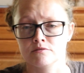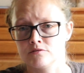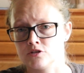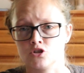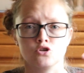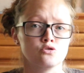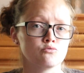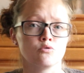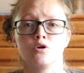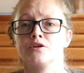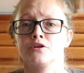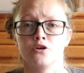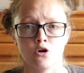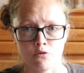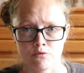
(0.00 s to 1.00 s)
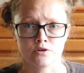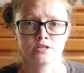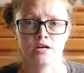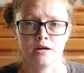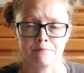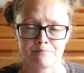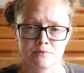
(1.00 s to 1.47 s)
destroyed it over
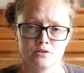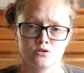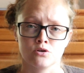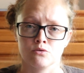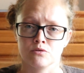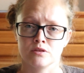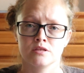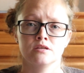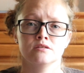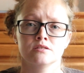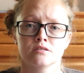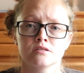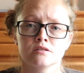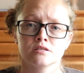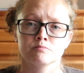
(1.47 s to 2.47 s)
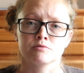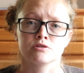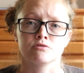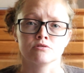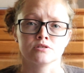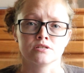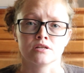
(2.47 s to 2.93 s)
time. So these
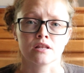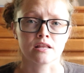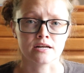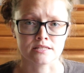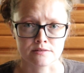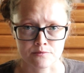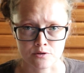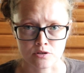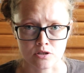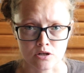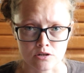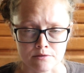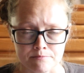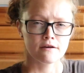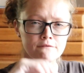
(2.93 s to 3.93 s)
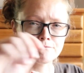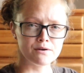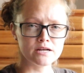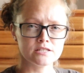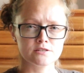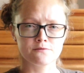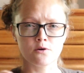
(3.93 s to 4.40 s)
materials didn't last very long.
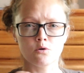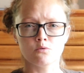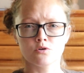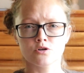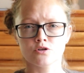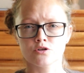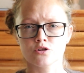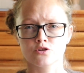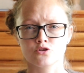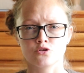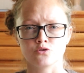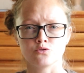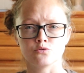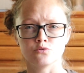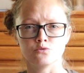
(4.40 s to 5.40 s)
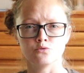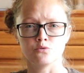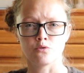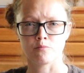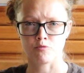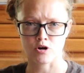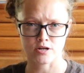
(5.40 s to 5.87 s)
Fast forward
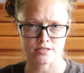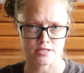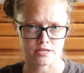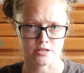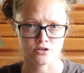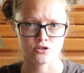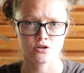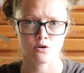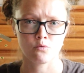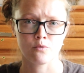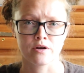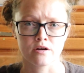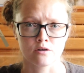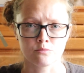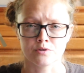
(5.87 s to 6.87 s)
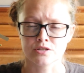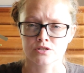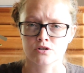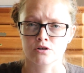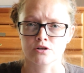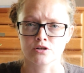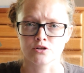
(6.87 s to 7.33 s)
to the Bronze Age, where we
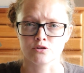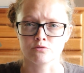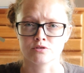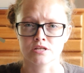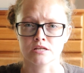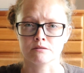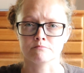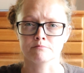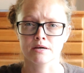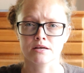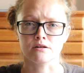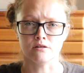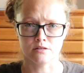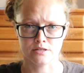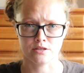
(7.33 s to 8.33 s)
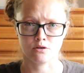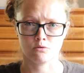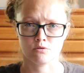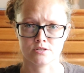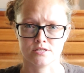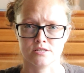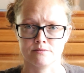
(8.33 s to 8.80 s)
started using metal in the
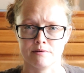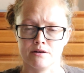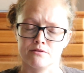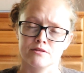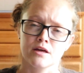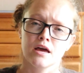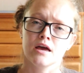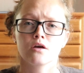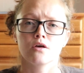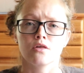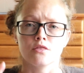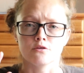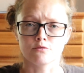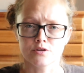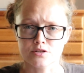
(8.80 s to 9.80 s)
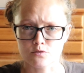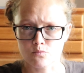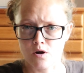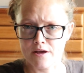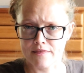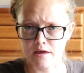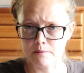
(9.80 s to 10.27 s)
horse's mouth. The reason
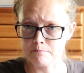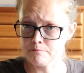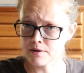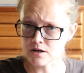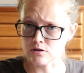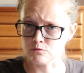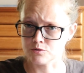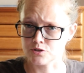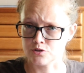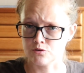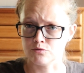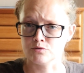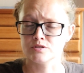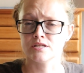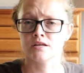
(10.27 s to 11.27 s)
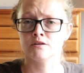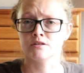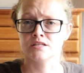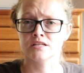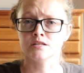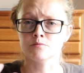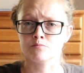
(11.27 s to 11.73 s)
why that metal was used,
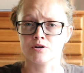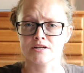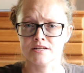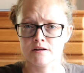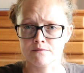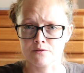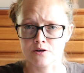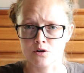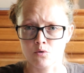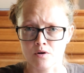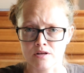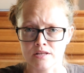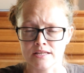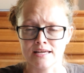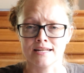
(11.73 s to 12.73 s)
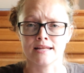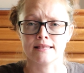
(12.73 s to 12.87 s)
it didn't break down very quickly and